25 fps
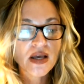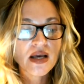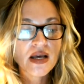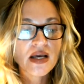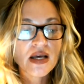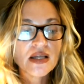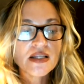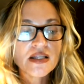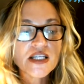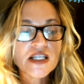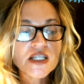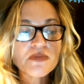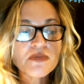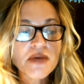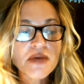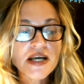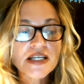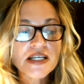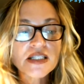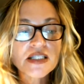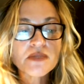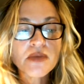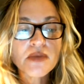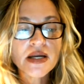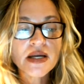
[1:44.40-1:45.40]
This
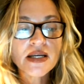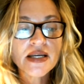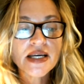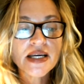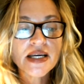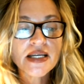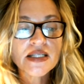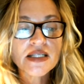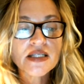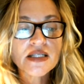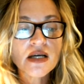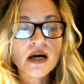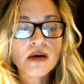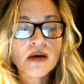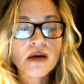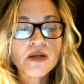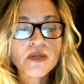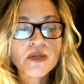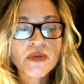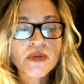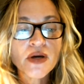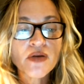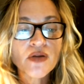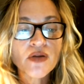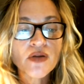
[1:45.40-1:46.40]
makes Monday a time to
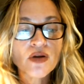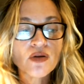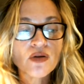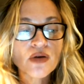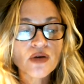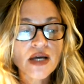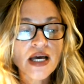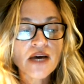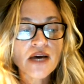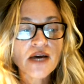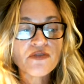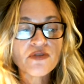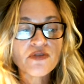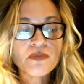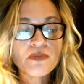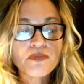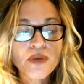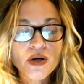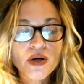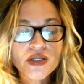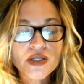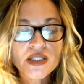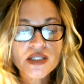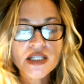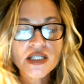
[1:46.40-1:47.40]
be on the lookout for
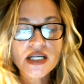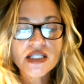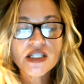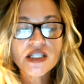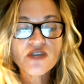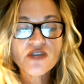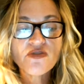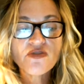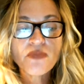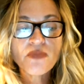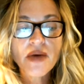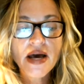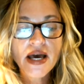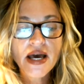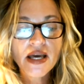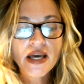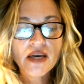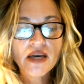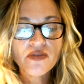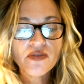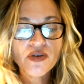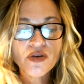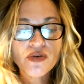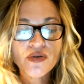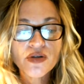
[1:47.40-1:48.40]
possessive
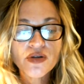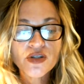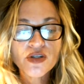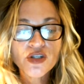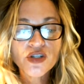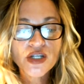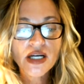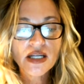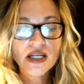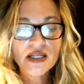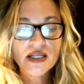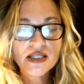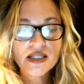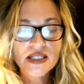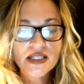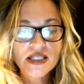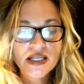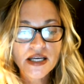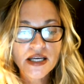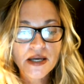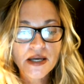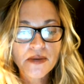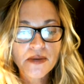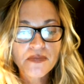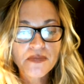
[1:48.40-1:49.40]
behavior and
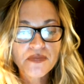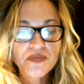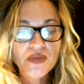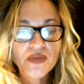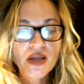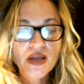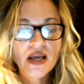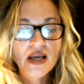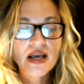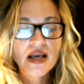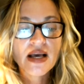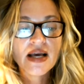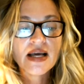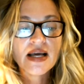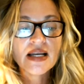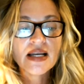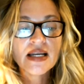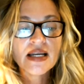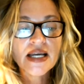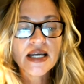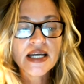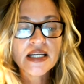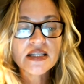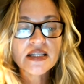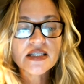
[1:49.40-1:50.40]
jealousy.
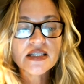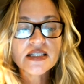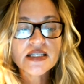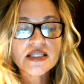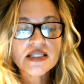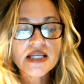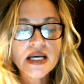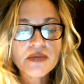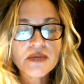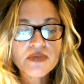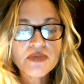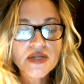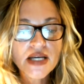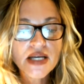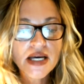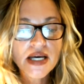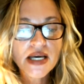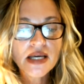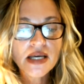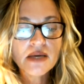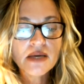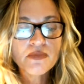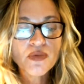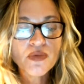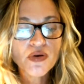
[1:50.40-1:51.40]
Later the same
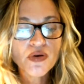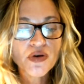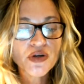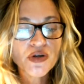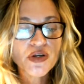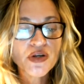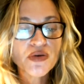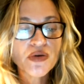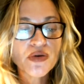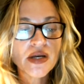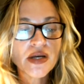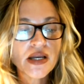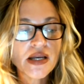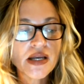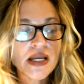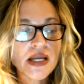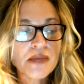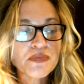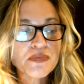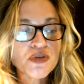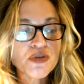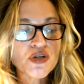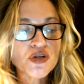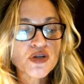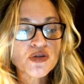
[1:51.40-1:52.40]
day, Mercury and
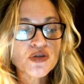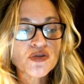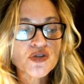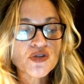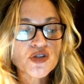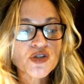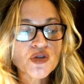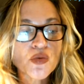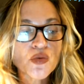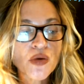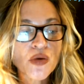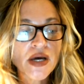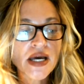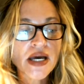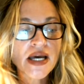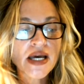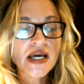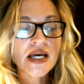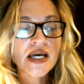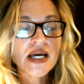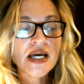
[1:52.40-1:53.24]
Neptune square